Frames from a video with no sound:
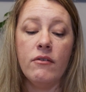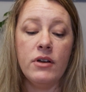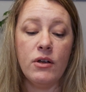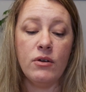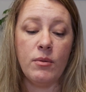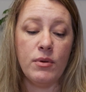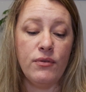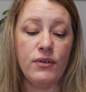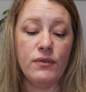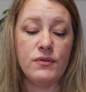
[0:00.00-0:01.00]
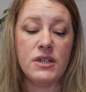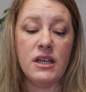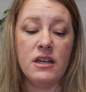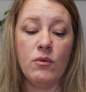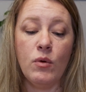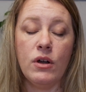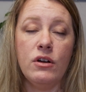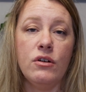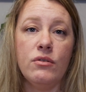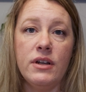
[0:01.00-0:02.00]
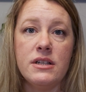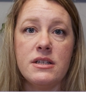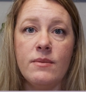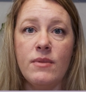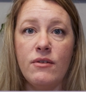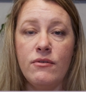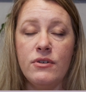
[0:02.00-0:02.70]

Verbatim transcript: Video number fifteen, we're going to create some